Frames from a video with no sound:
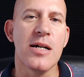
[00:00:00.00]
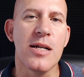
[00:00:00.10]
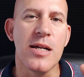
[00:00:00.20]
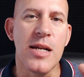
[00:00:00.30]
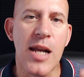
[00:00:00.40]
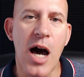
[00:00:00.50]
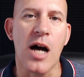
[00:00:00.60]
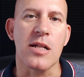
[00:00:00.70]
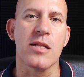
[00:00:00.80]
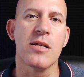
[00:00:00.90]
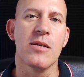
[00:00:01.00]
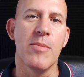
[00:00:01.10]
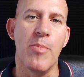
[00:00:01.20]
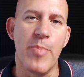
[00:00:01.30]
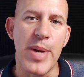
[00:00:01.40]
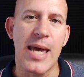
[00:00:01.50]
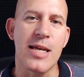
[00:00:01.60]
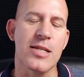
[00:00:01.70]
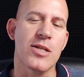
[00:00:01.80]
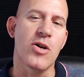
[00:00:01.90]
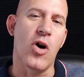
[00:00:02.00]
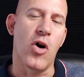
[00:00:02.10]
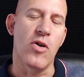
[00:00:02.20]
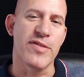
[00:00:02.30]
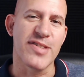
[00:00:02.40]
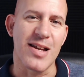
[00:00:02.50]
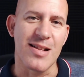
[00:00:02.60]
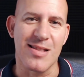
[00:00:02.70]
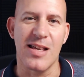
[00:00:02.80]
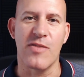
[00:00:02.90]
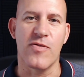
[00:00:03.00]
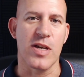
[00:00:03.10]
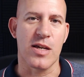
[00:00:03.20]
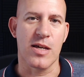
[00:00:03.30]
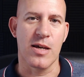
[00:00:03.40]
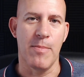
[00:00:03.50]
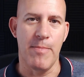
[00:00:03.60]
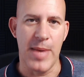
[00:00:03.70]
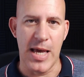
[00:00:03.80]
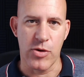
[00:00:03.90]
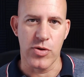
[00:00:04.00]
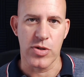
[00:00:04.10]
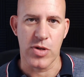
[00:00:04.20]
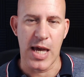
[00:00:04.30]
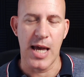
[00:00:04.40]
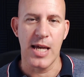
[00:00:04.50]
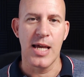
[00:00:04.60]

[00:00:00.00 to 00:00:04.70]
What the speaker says: not based on scientific methods, okay?